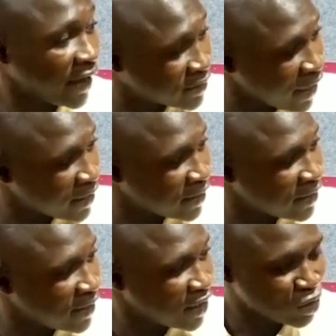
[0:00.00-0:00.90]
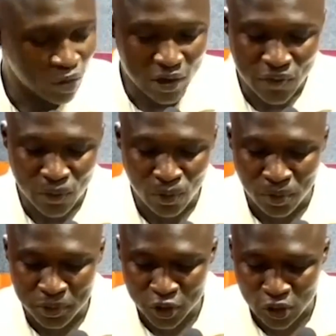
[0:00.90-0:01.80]
Exactly. So if
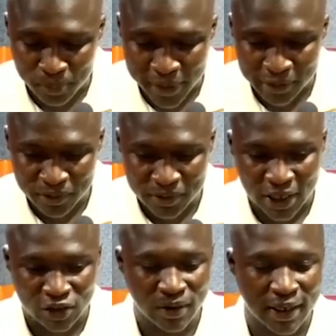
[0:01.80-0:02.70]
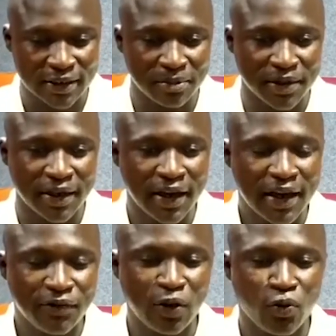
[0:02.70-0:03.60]
you supply to the National Assembly,
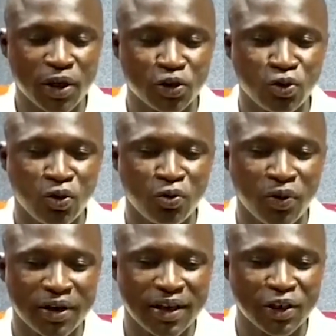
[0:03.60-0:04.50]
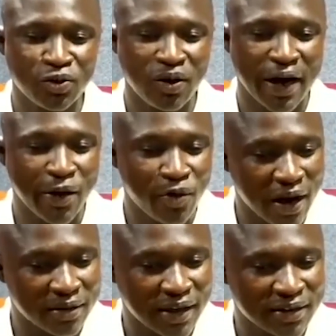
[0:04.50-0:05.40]
in fact, that's so
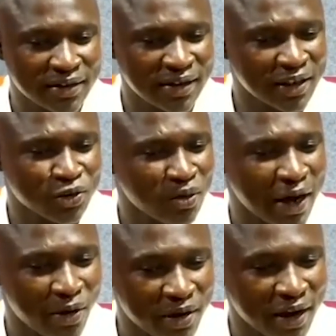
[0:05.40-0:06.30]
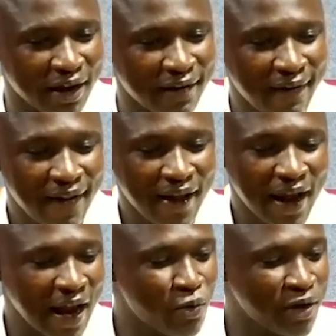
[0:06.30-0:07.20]
ironical.
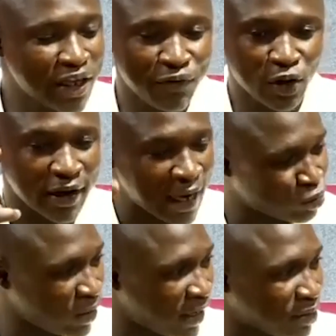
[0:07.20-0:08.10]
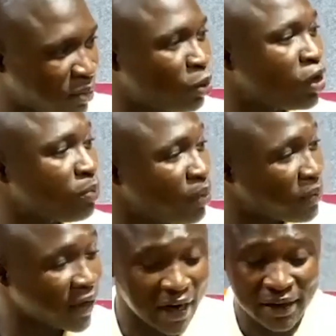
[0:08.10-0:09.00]
I will give it to the National Assembly, but not the public.